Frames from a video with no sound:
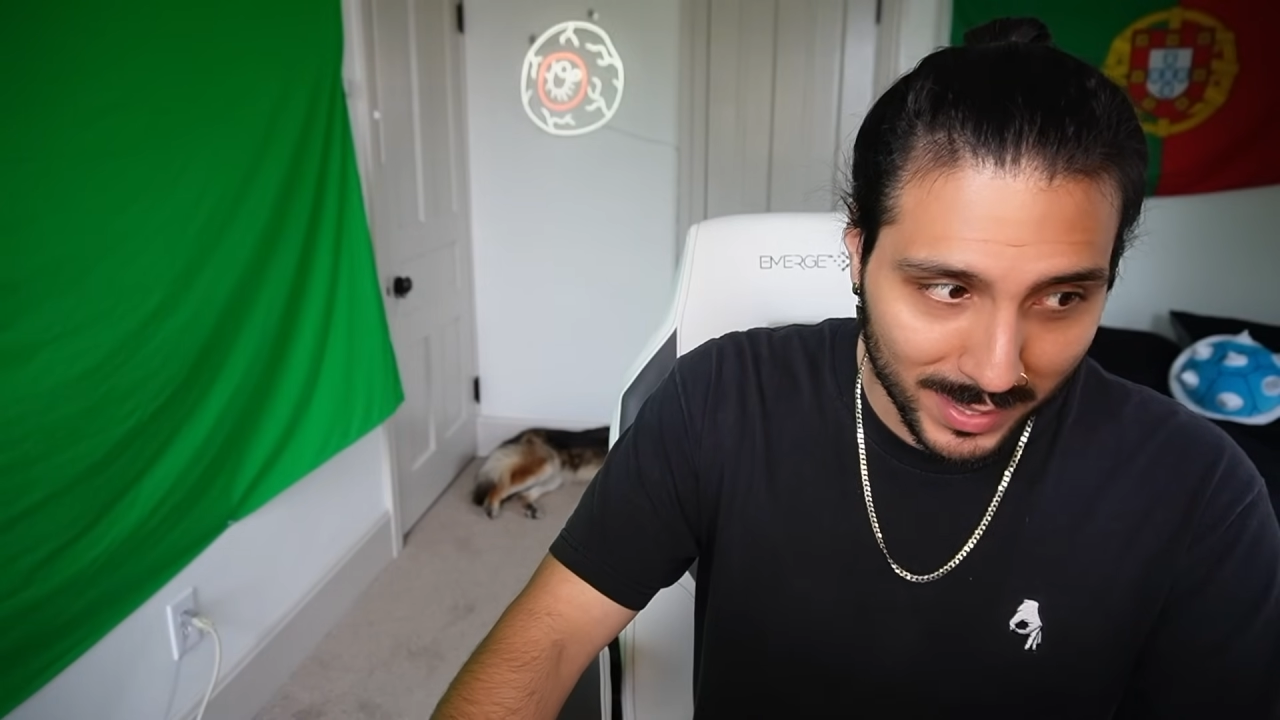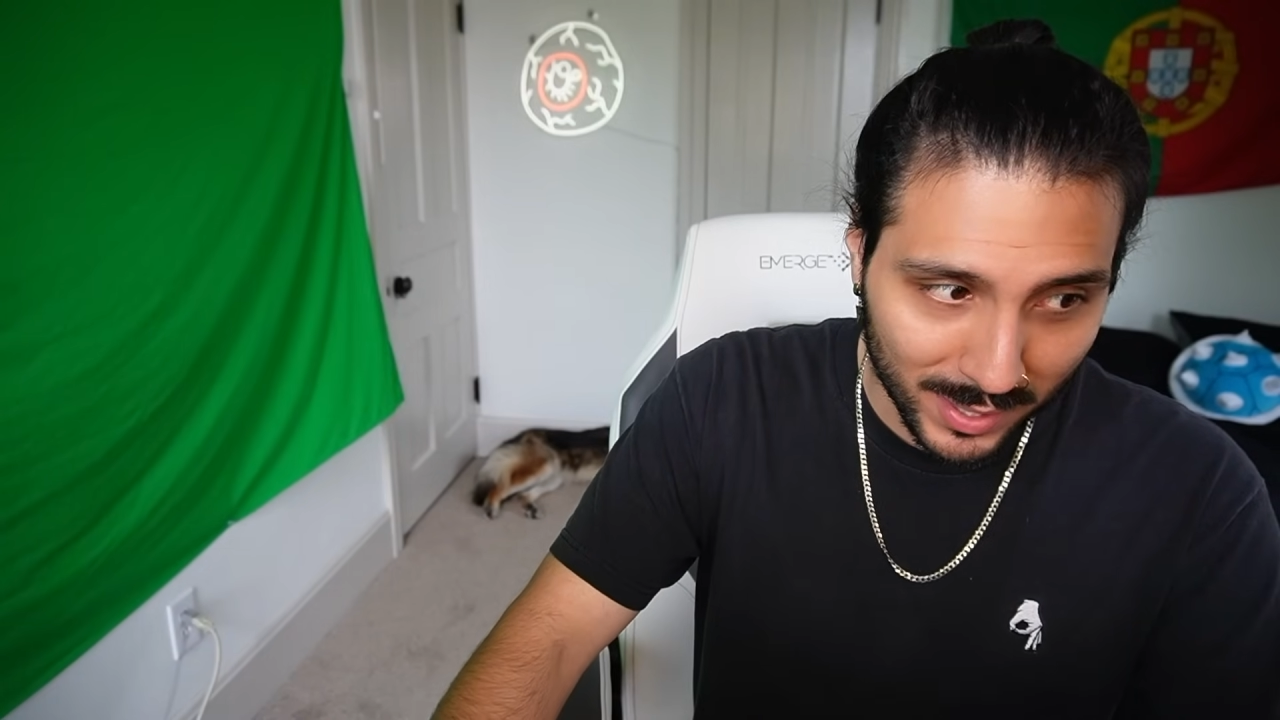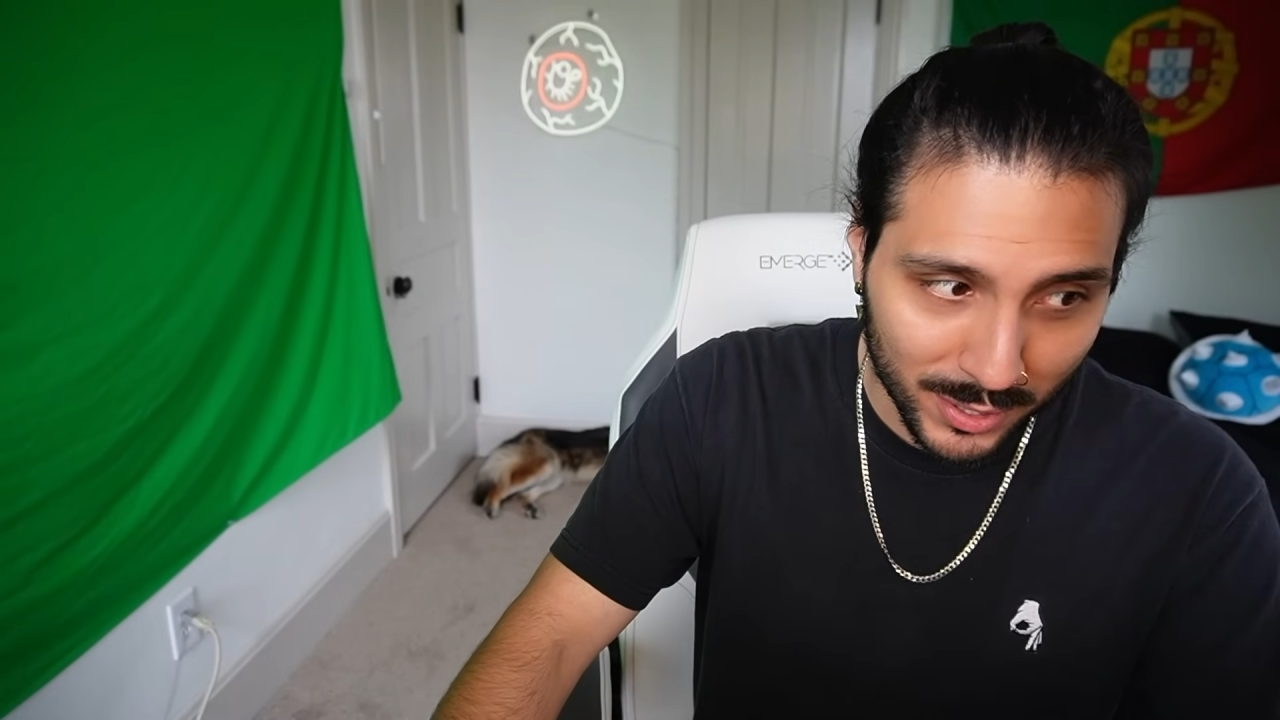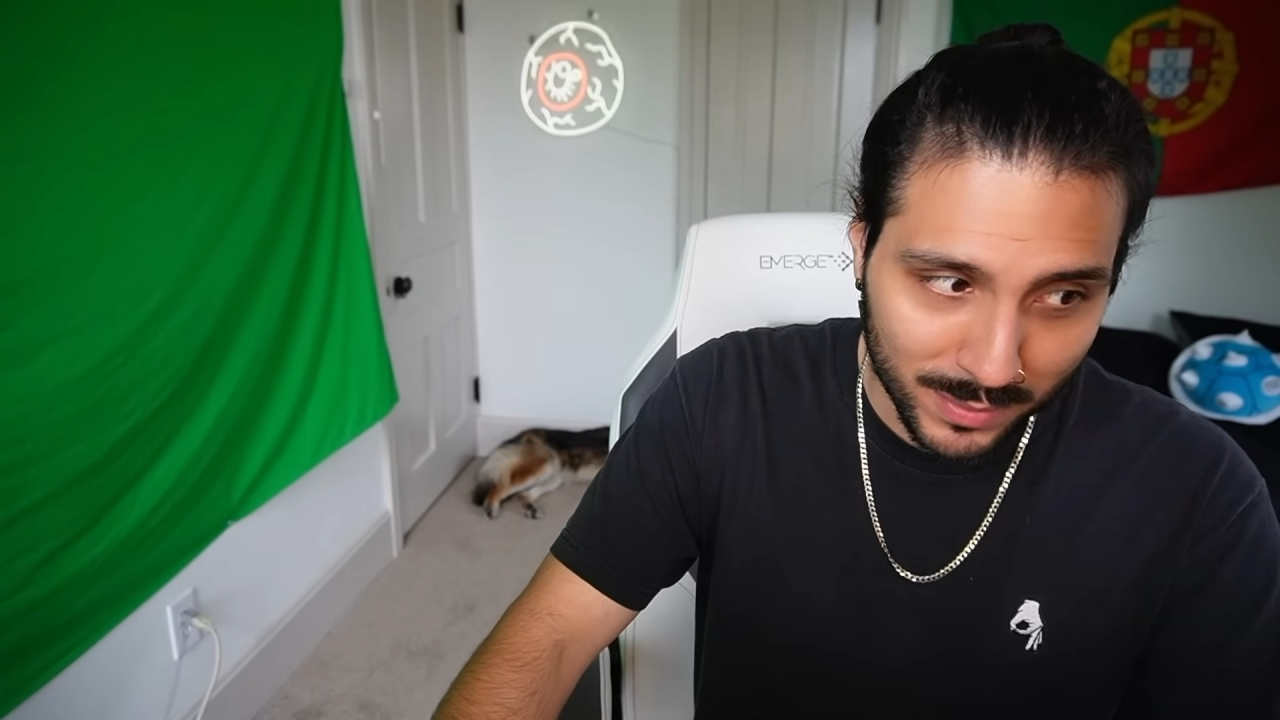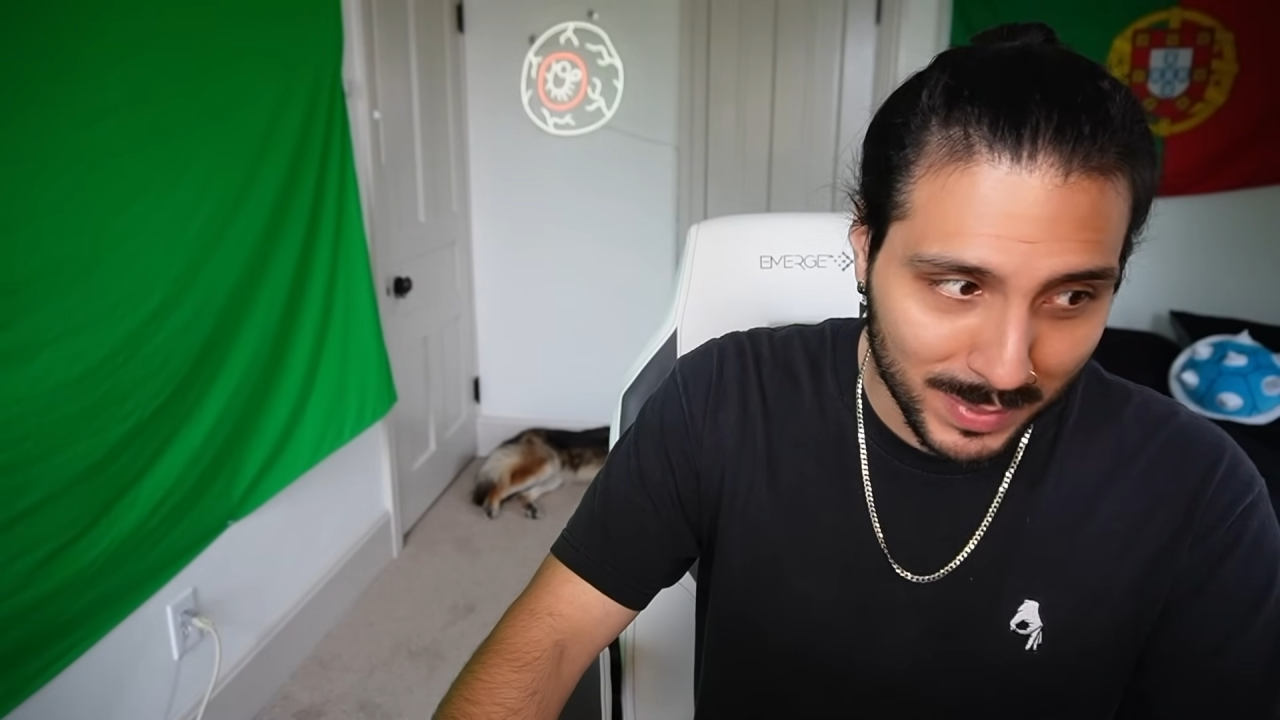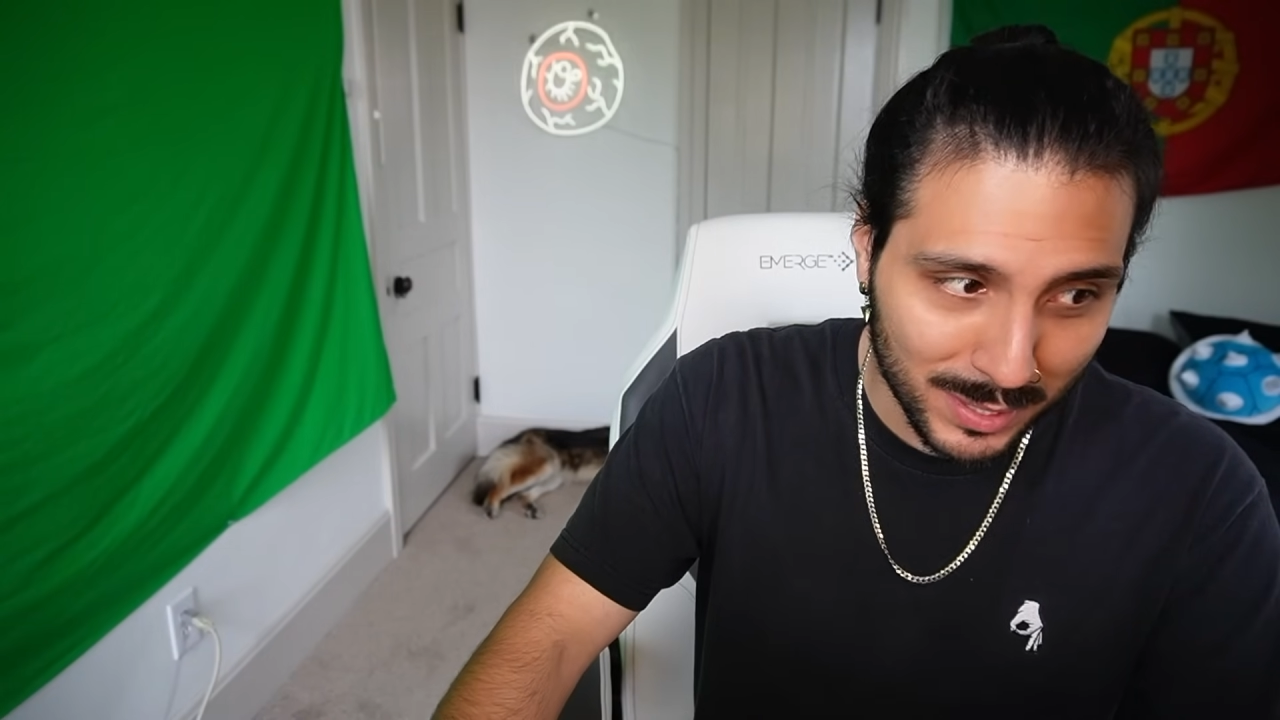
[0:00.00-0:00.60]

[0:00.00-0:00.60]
there's